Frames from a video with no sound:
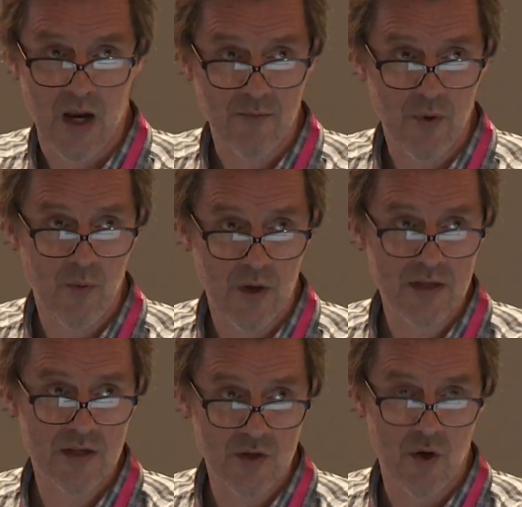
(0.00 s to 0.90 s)
If we want
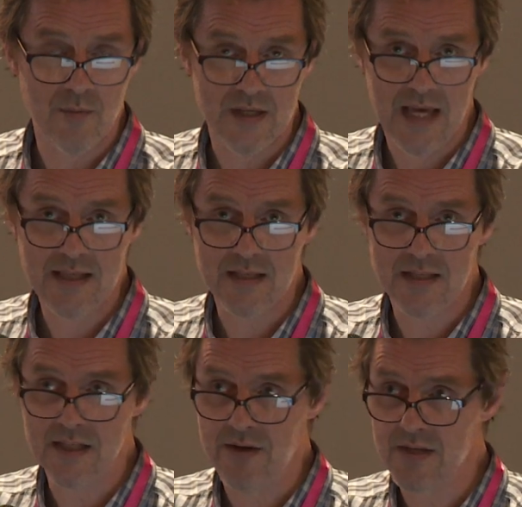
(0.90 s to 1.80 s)
to stop deaths and
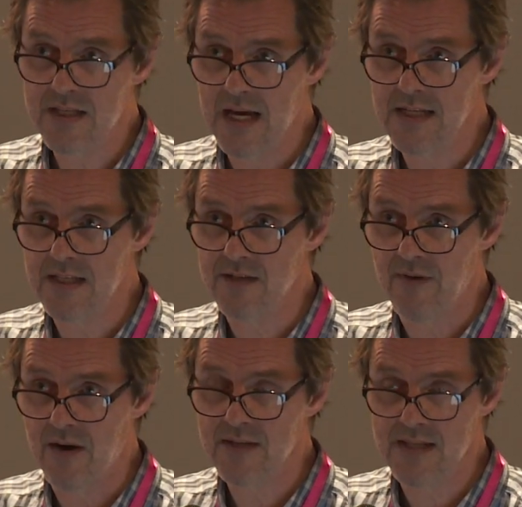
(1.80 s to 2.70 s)
serious cases of
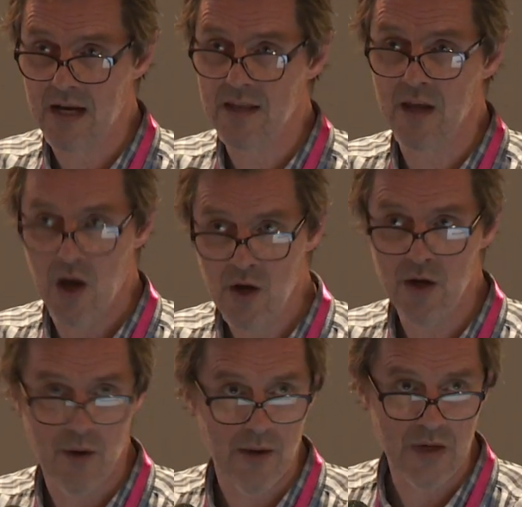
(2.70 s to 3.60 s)
varicella, the only
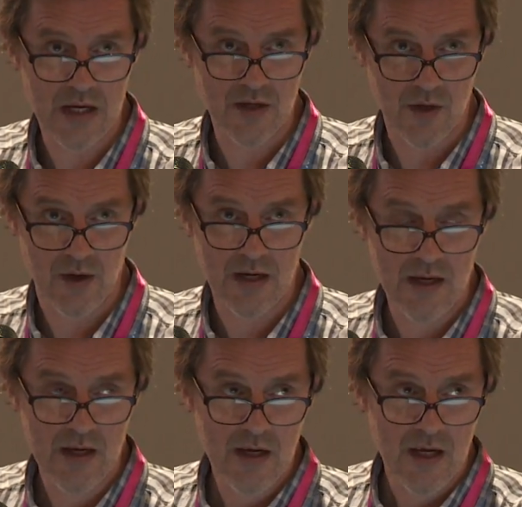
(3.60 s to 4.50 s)
way we can do it
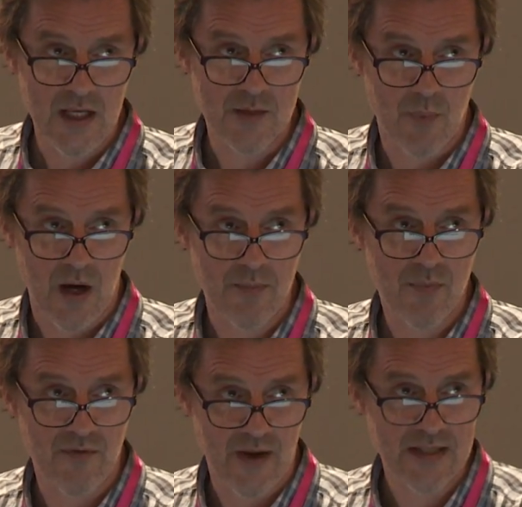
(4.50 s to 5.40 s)
is by
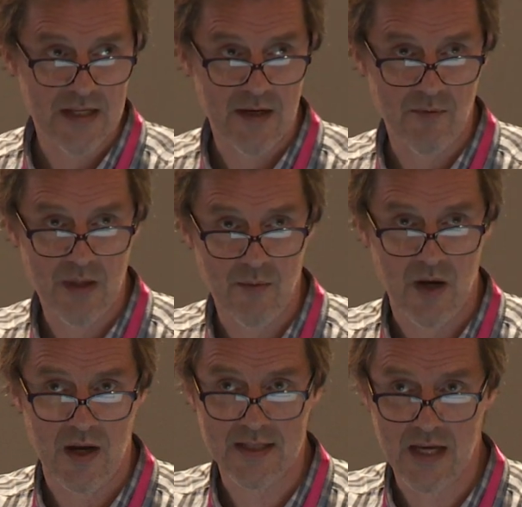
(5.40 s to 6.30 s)
preventing it with
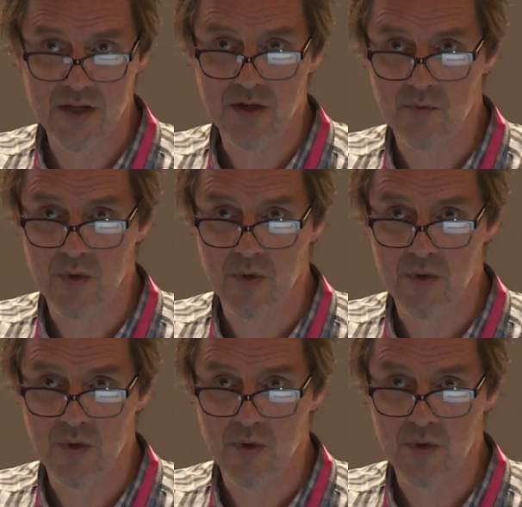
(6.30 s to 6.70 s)
immunization.